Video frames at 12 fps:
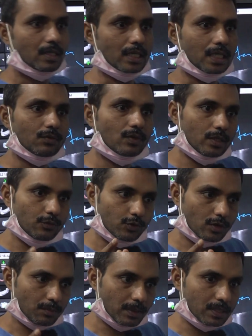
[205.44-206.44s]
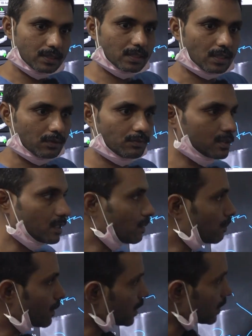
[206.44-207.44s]
Even if you are placing conventional
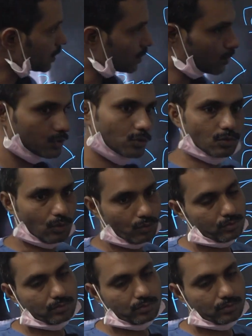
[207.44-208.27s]
implant, you should know.